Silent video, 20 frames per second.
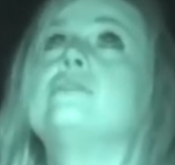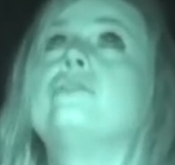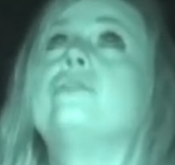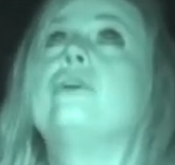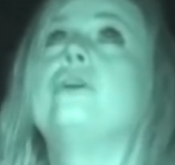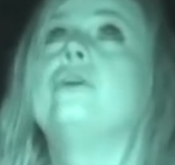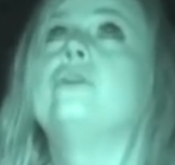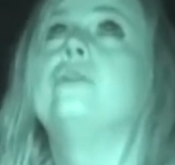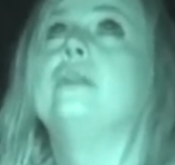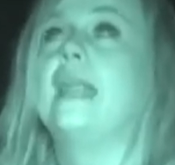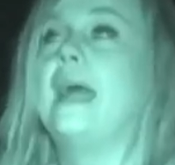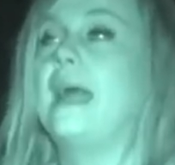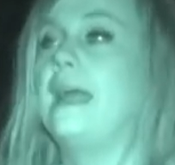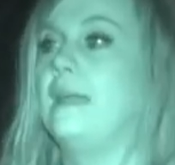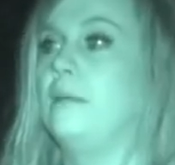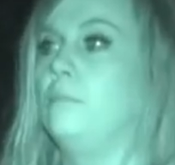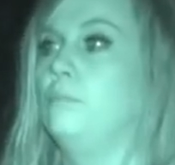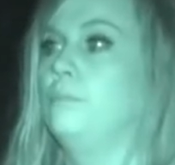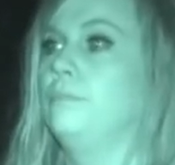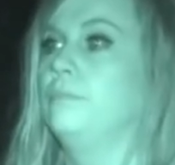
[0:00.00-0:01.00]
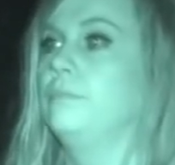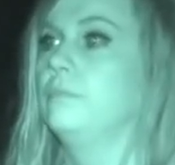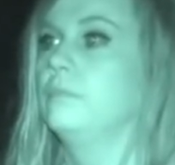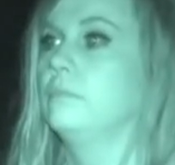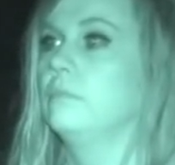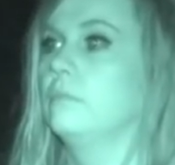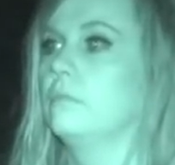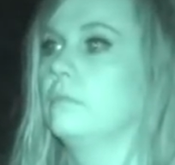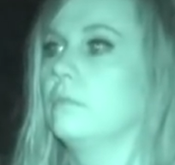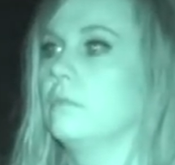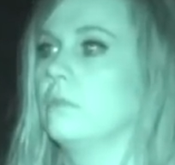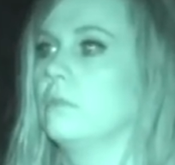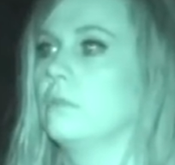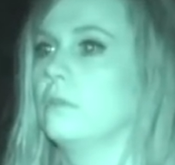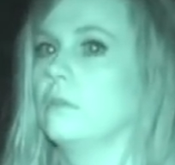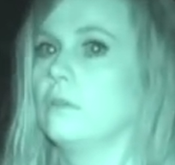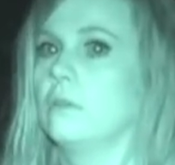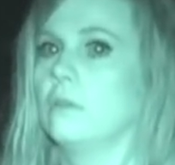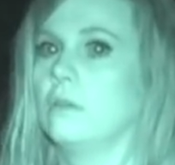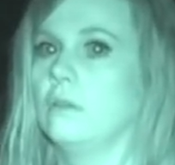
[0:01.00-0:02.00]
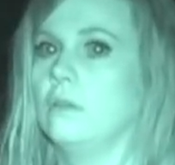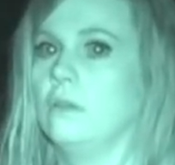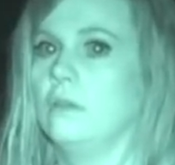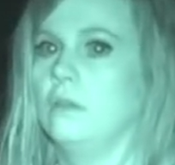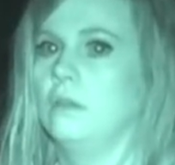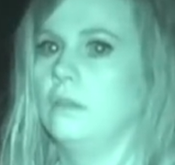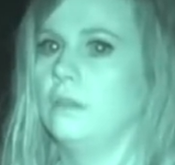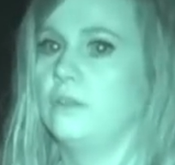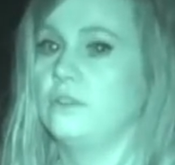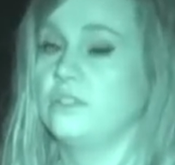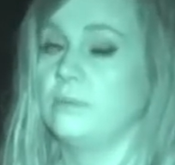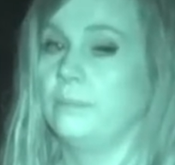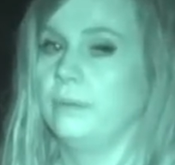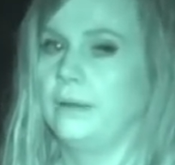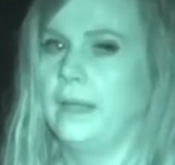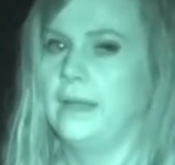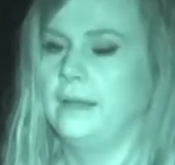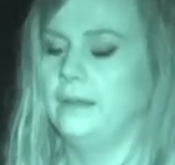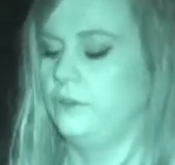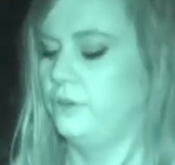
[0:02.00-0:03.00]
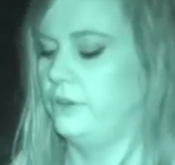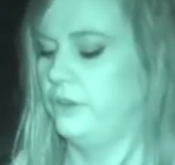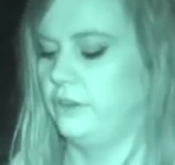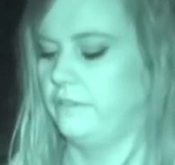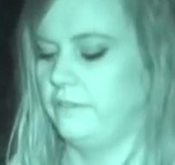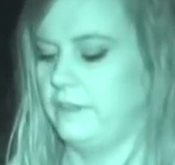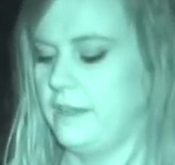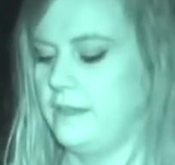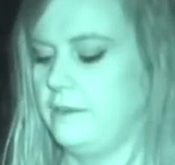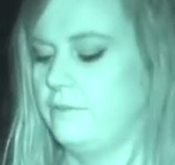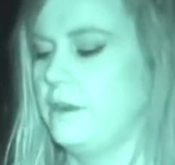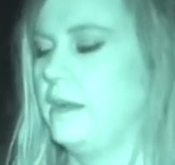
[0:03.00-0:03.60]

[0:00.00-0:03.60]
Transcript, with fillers: to know your name. There is a plane going overhead